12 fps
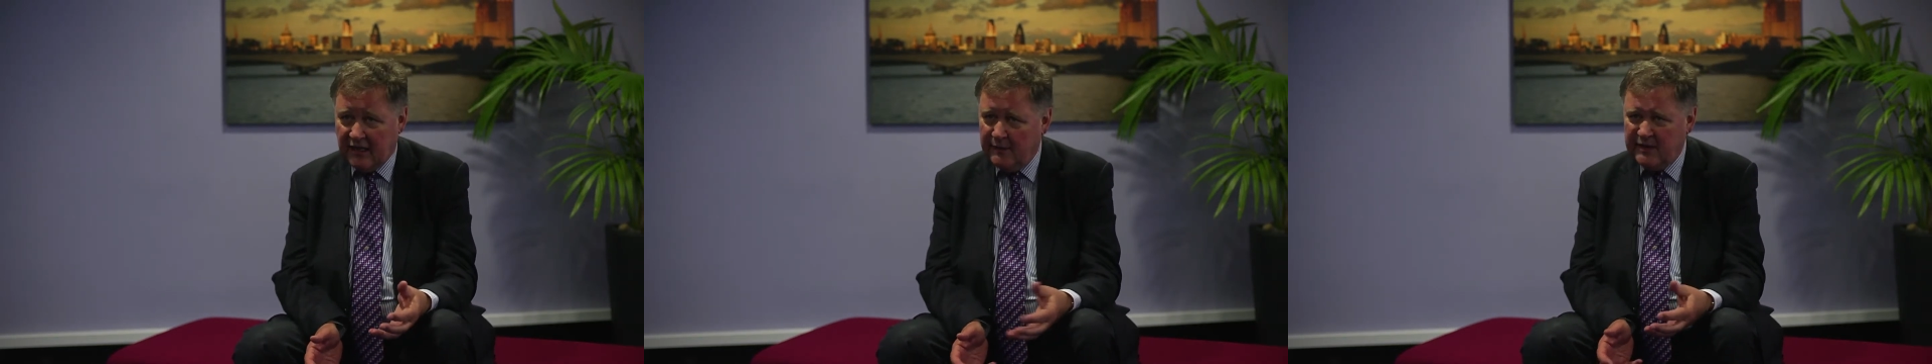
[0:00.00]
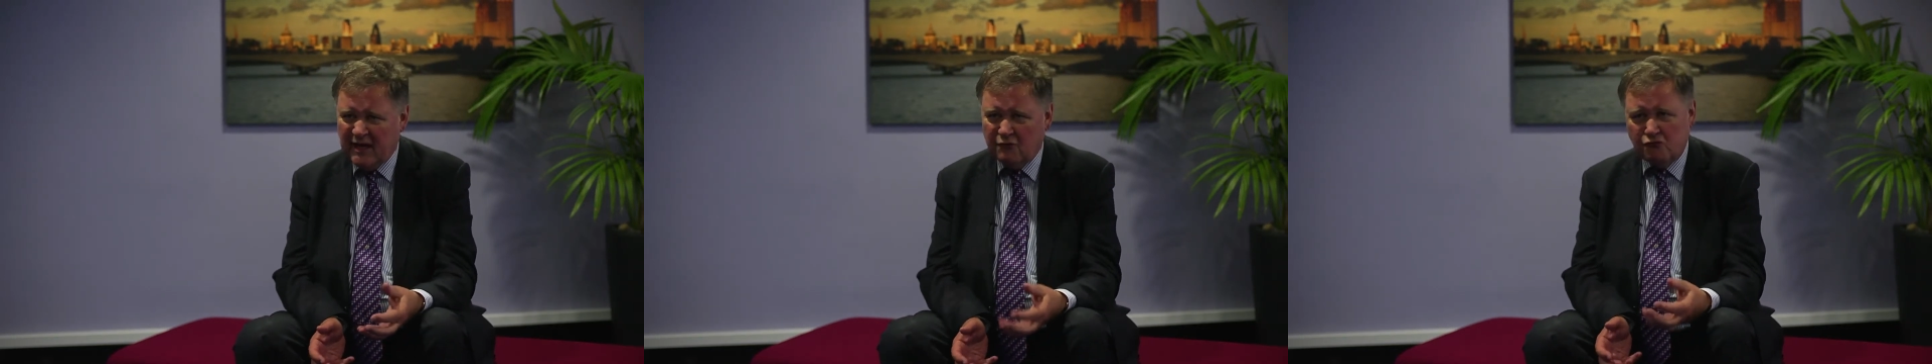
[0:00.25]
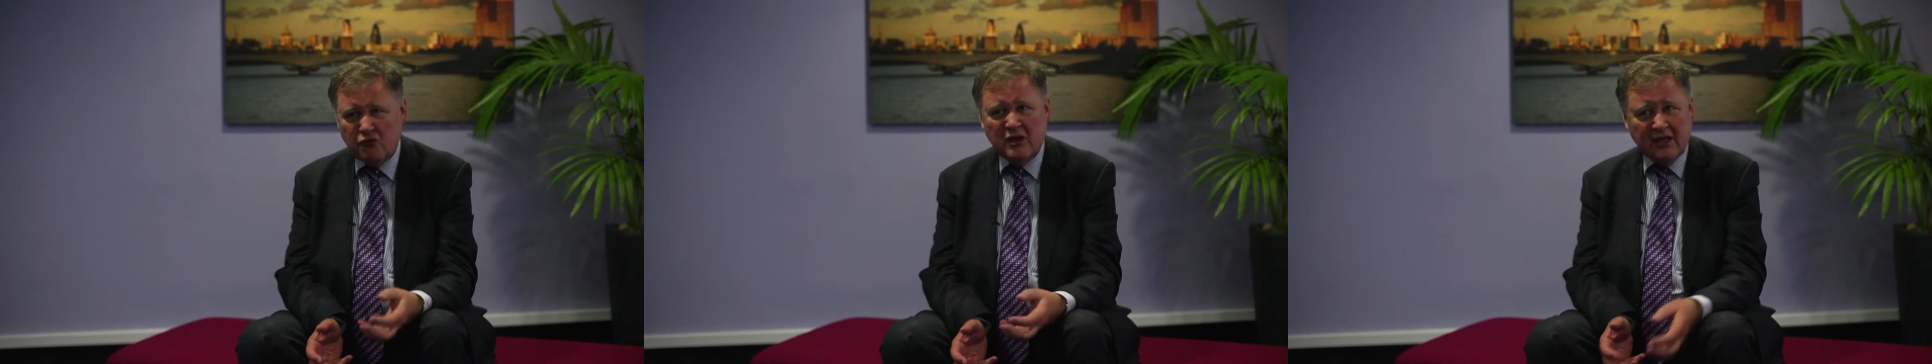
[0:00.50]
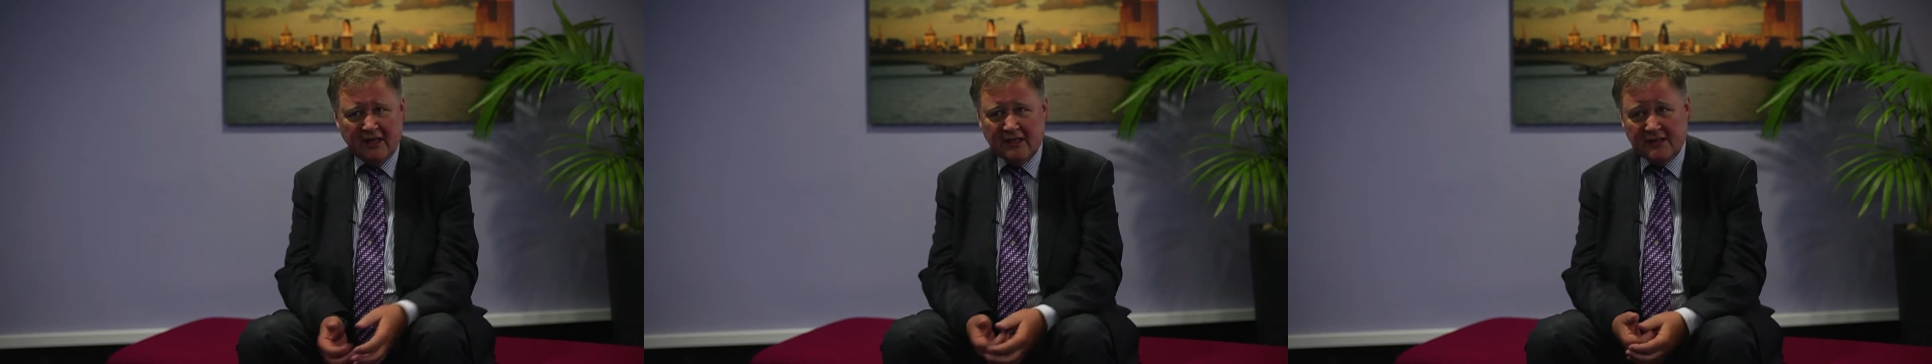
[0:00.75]
I mean, that
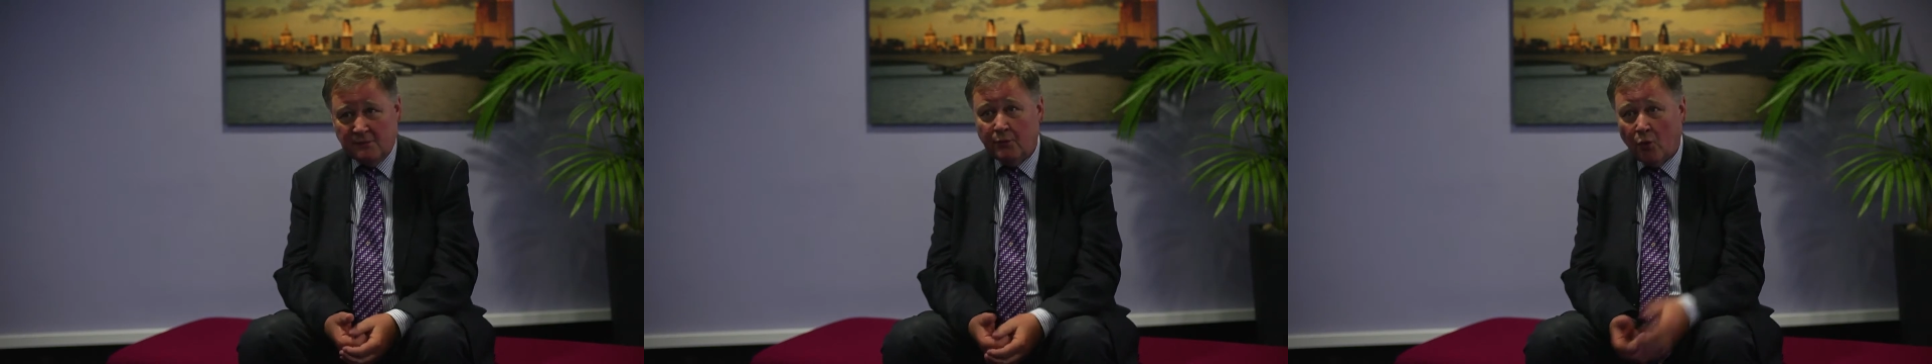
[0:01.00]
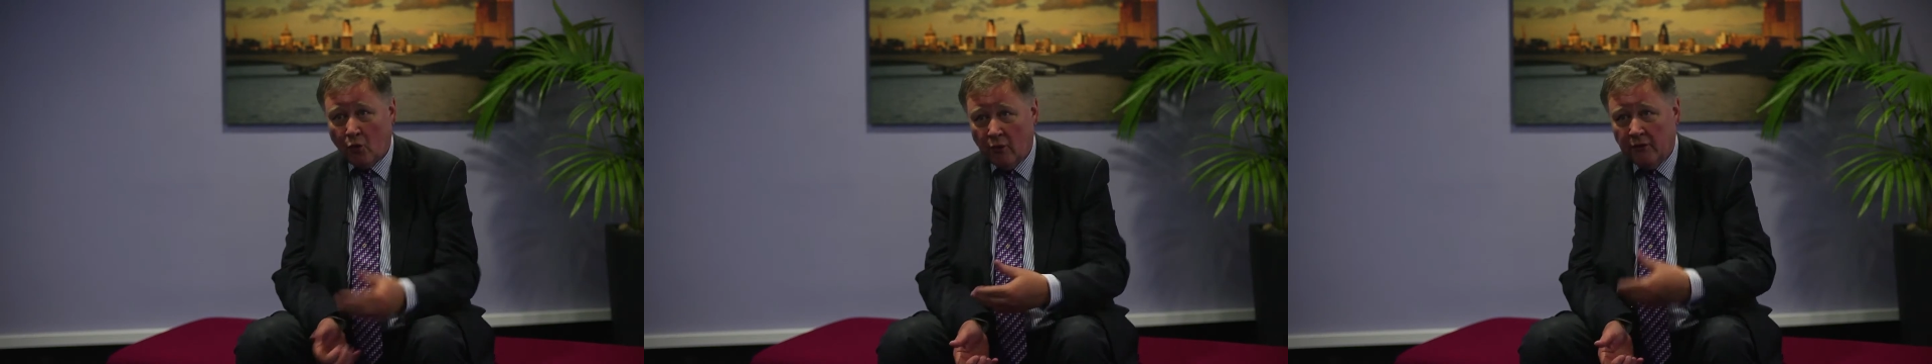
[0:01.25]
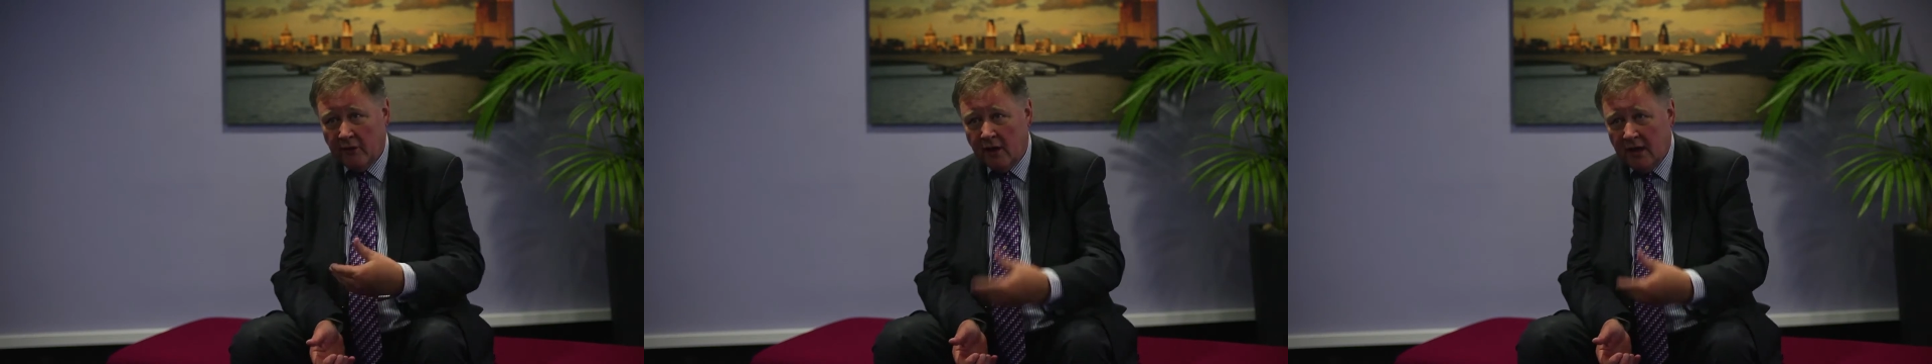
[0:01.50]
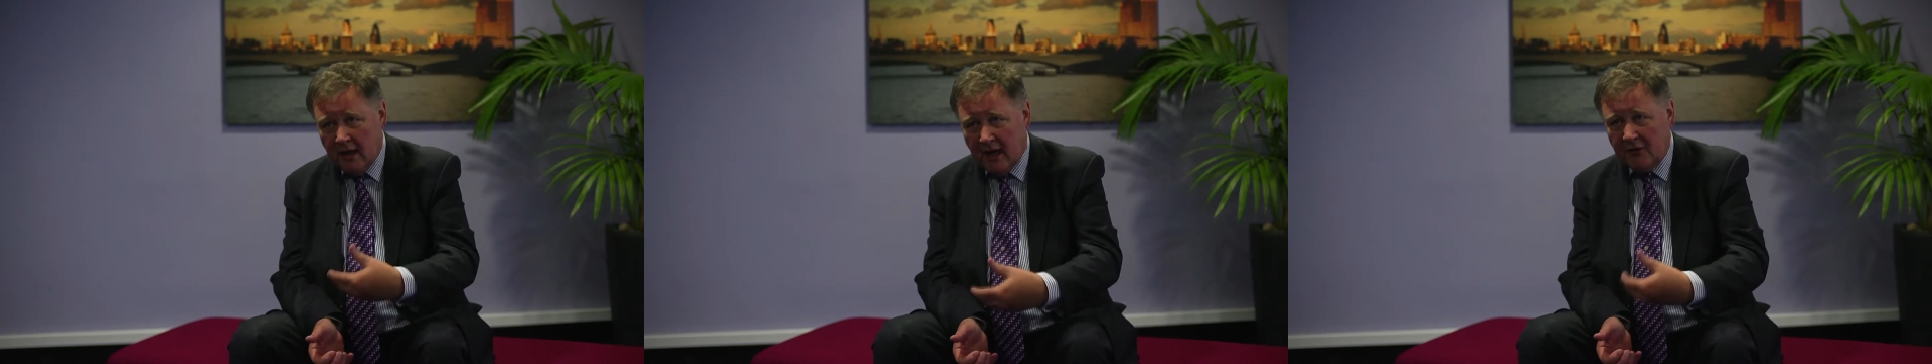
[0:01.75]
really is important,
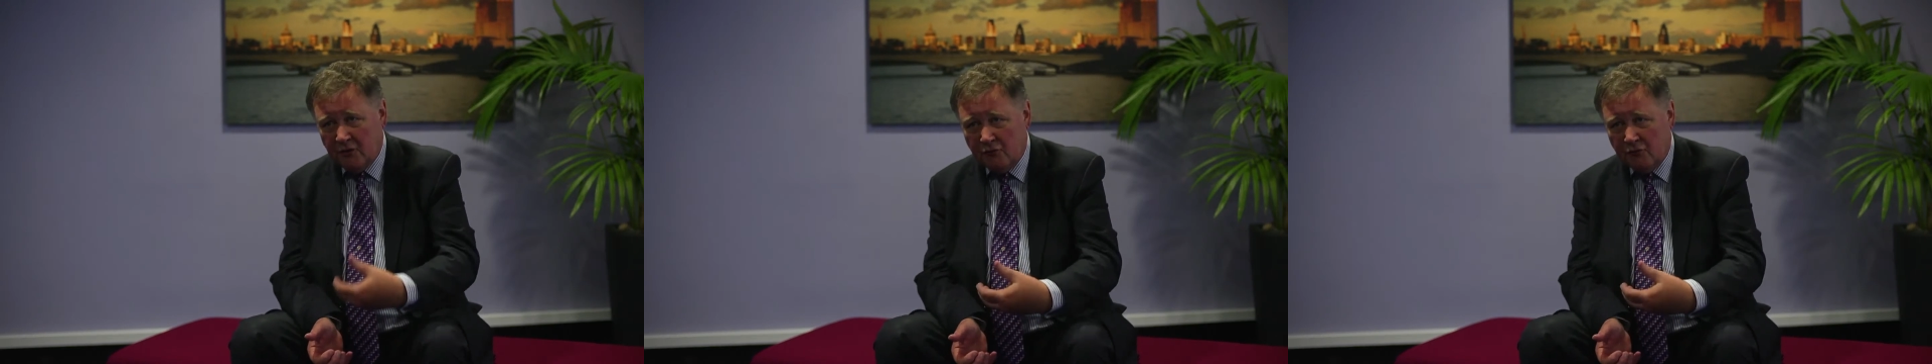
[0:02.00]
and the